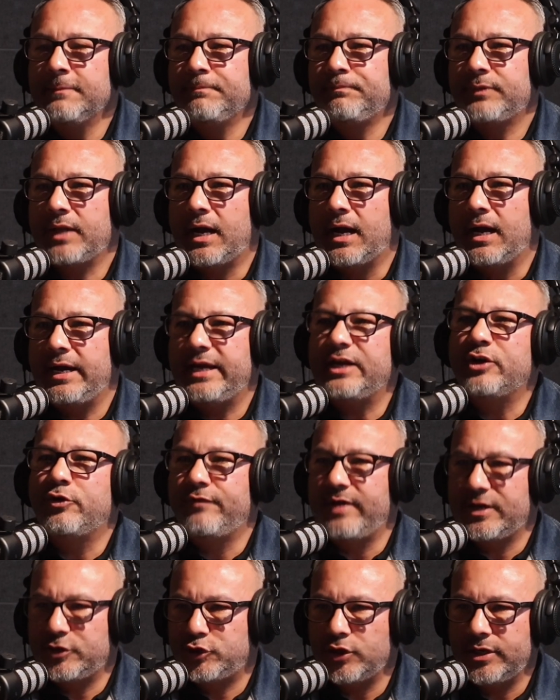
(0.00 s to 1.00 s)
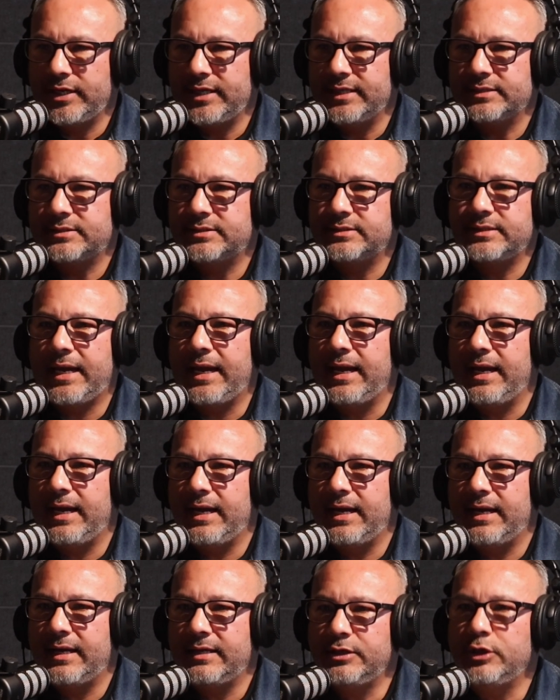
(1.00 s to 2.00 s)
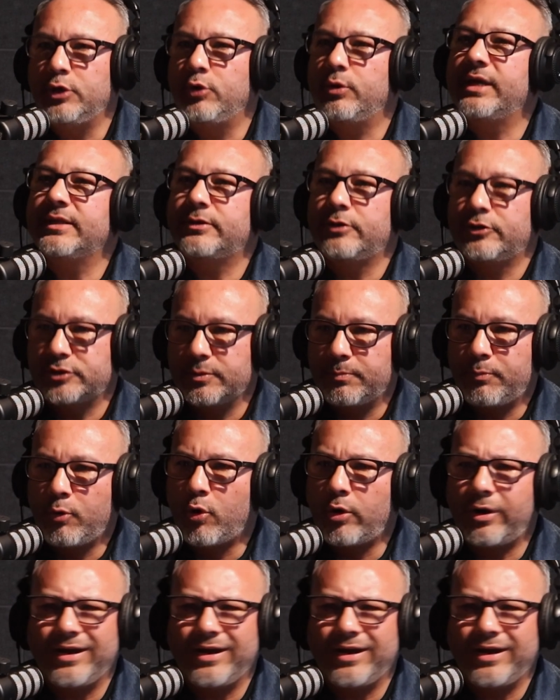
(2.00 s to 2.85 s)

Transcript: interventionist and get their support.